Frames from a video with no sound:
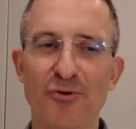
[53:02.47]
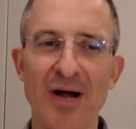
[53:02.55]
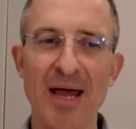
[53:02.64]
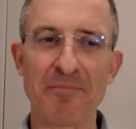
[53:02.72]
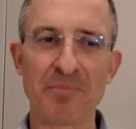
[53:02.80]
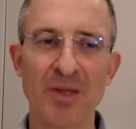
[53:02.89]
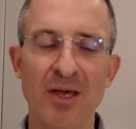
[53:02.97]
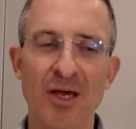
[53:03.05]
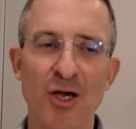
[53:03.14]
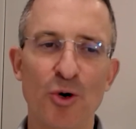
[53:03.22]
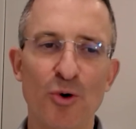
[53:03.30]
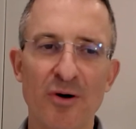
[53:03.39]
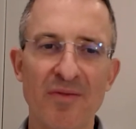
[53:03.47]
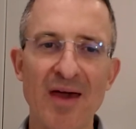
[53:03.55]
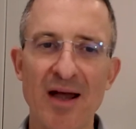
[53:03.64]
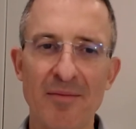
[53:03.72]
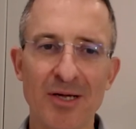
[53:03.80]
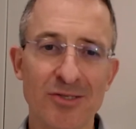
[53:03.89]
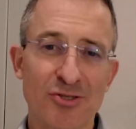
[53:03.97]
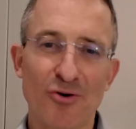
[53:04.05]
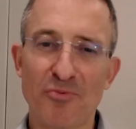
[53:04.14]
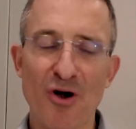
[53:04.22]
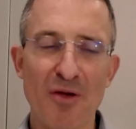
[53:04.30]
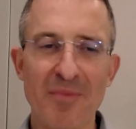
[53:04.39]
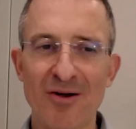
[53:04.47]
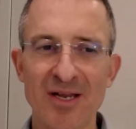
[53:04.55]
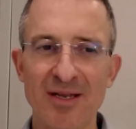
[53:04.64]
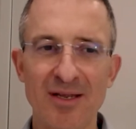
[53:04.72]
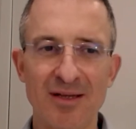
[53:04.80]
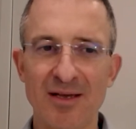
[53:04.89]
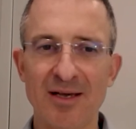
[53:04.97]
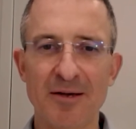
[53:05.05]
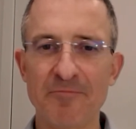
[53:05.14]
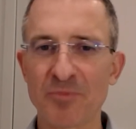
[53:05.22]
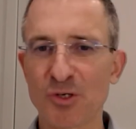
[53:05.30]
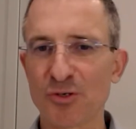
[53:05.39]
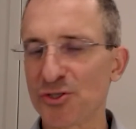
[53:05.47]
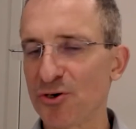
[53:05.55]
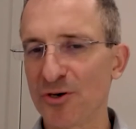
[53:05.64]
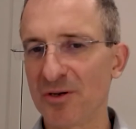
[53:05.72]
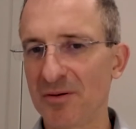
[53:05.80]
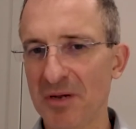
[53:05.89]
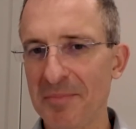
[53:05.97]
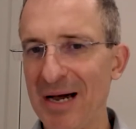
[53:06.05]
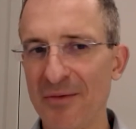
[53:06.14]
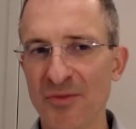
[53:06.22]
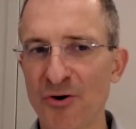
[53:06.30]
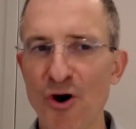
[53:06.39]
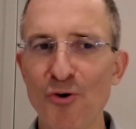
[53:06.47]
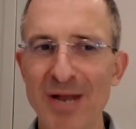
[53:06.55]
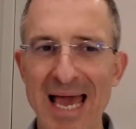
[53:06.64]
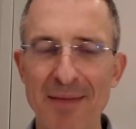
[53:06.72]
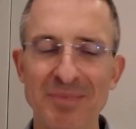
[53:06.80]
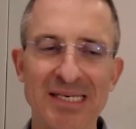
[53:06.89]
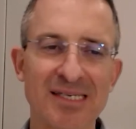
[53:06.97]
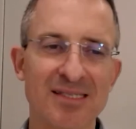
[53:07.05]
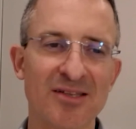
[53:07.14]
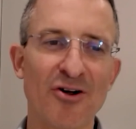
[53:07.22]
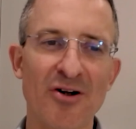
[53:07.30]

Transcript: program who are there because they're primarily um, concerned about their own happiness.